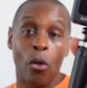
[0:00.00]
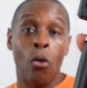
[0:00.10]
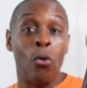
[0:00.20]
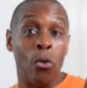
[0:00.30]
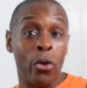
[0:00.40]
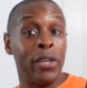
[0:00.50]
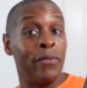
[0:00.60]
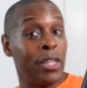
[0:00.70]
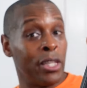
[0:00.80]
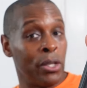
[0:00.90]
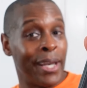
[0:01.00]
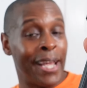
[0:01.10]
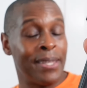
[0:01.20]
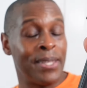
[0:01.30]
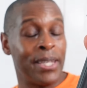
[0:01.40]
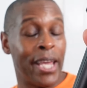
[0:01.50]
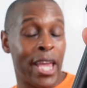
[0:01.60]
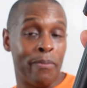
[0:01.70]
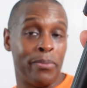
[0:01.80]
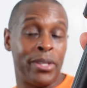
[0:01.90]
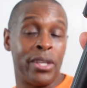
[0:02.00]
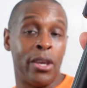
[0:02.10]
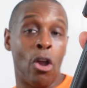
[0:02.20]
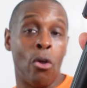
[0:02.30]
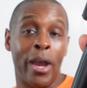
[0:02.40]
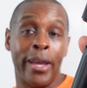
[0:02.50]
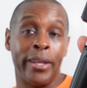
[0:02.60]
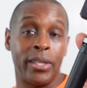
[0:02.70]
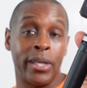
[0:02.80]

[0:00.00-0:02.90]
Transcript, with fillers: or even the Ulanzi MT-08